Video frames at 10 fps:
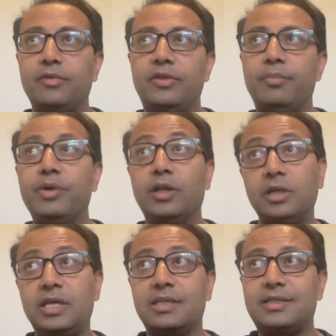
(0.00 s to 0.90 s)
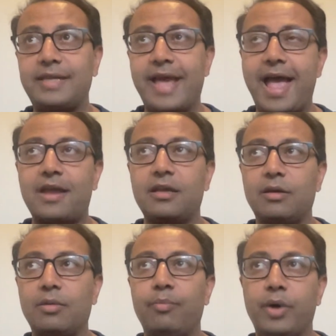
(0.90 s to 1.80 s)
the ability to stack,
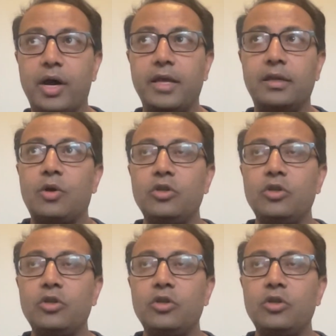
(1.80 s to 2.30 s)
but